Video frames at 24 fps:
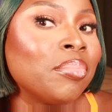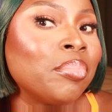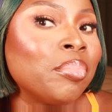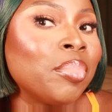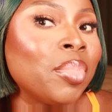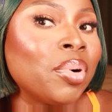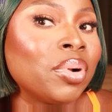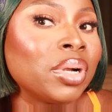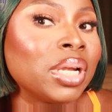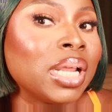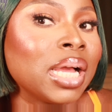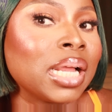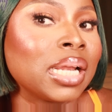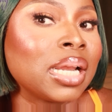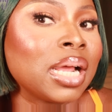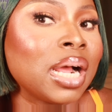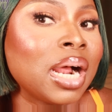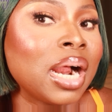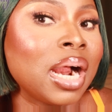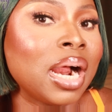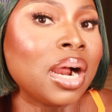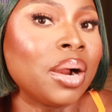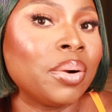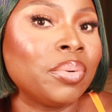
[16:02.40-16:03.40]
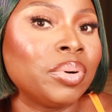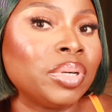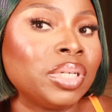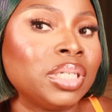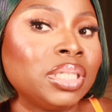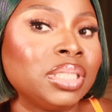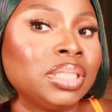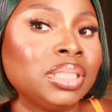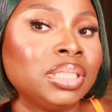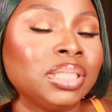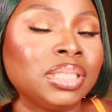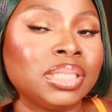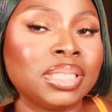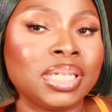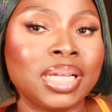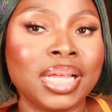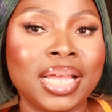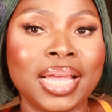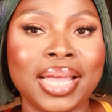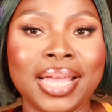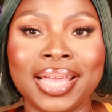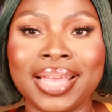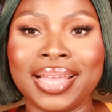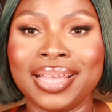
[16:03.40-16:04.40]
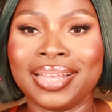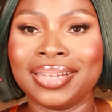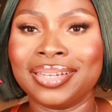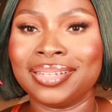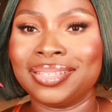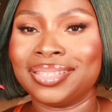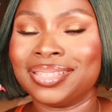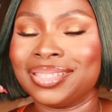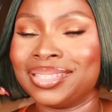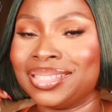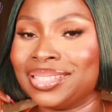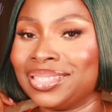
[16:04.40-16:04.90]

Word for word: more than an hour and